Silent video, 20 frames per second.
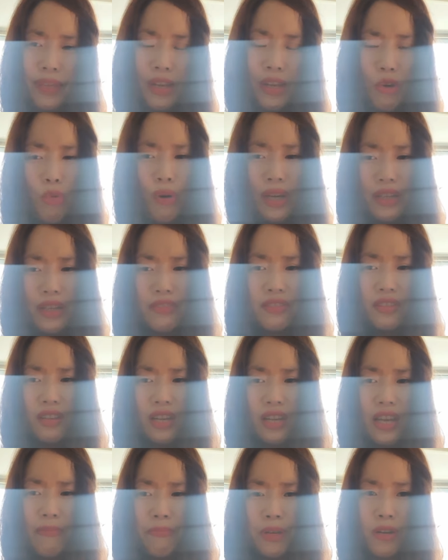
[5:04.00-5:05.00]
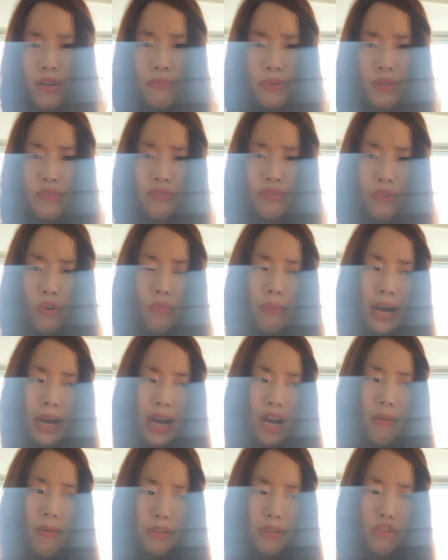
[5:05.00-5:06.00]
What is the life purpose for pile
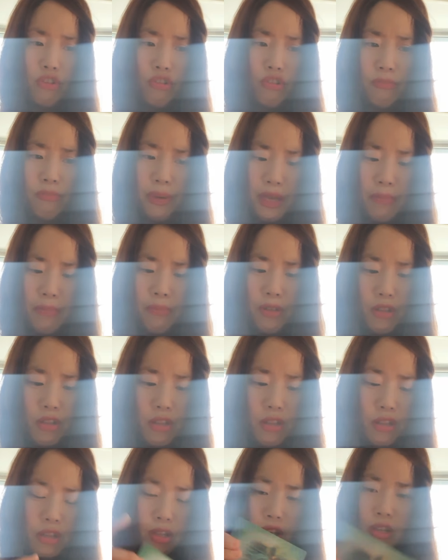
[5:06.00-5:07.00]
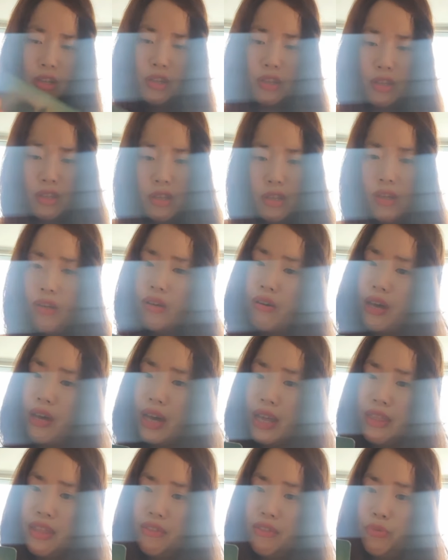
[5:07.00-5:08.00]
number two people?
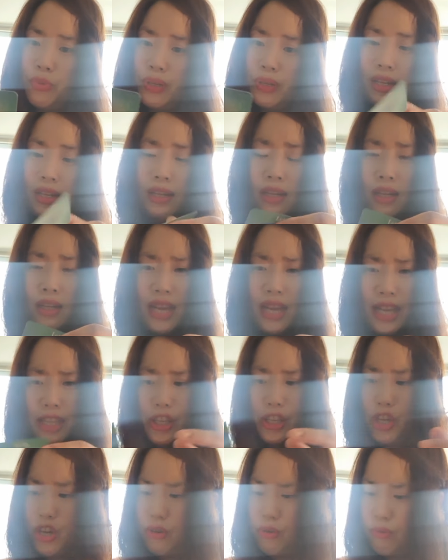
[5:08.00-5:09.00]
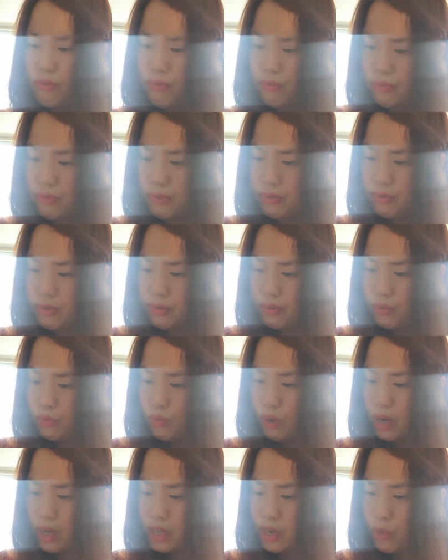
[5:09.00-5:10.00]
Okay, this one. Let go.
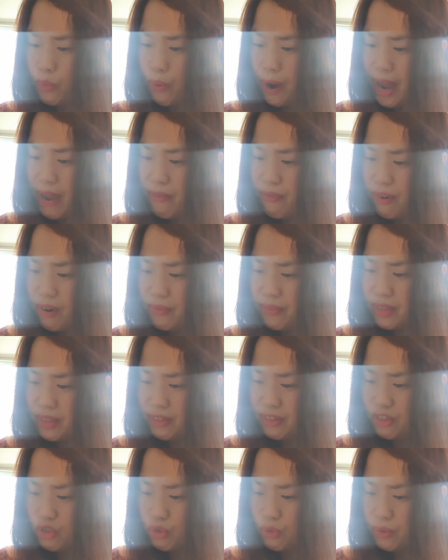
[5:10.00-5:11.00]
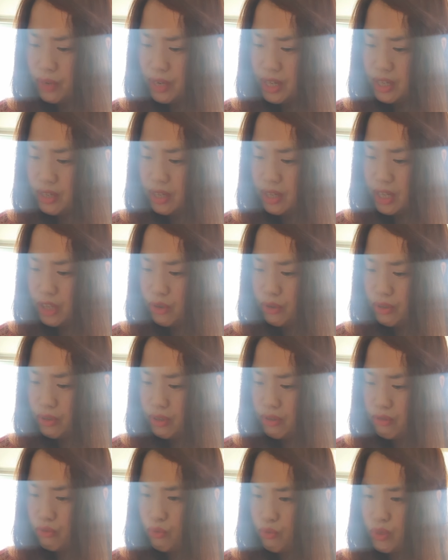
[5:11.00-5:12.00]
Walk away from this situation in order
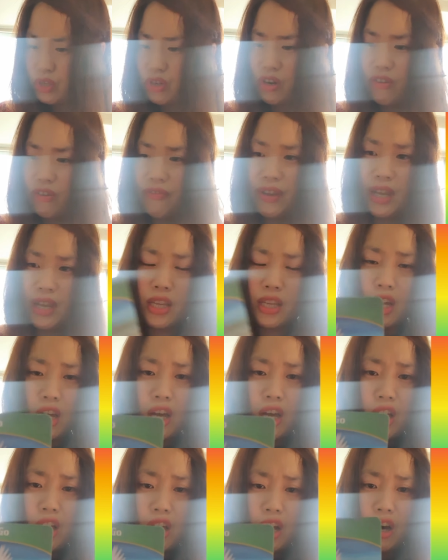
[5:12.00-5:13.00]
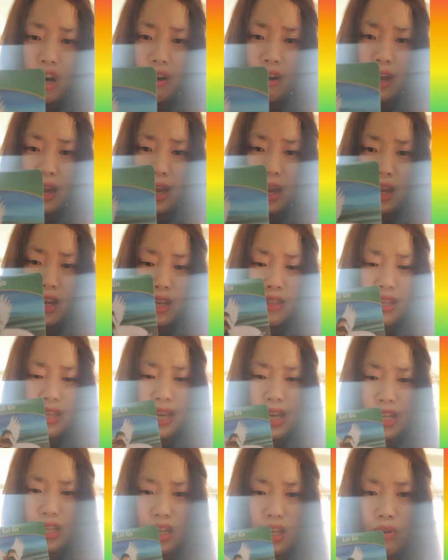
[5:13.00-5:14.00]
to resolve it Okay, the
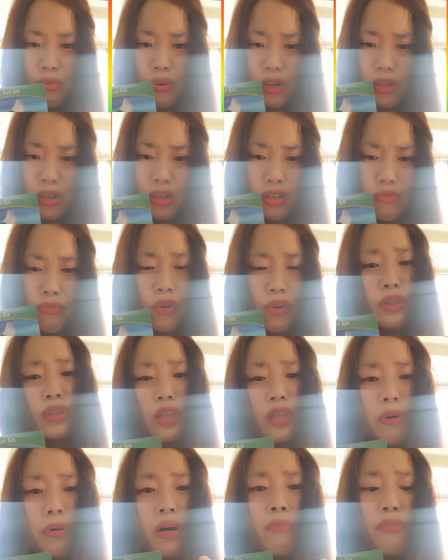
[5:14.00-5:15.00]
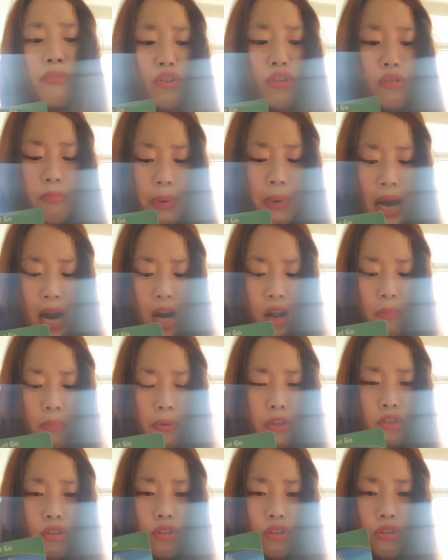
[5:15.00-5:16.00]
angel was for some of you, pile number
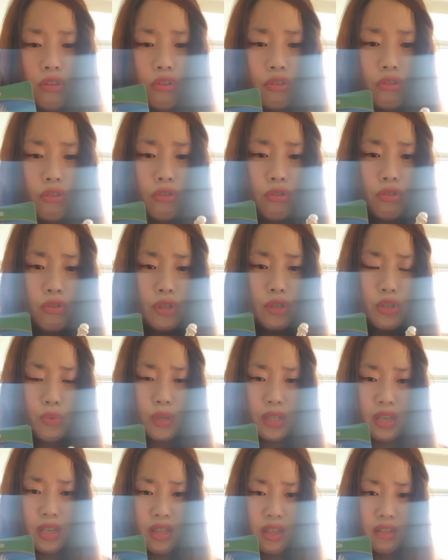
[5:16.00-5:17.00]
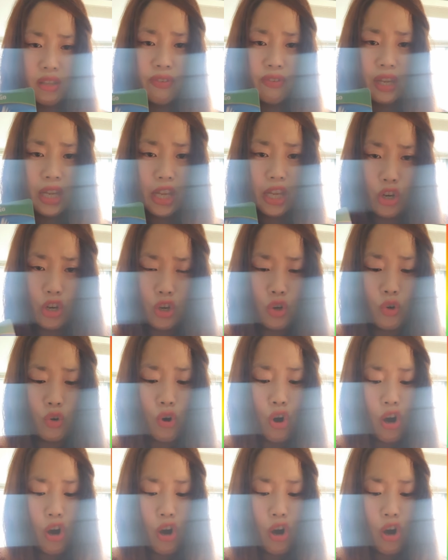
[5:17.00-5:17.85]
two, who is watching this video.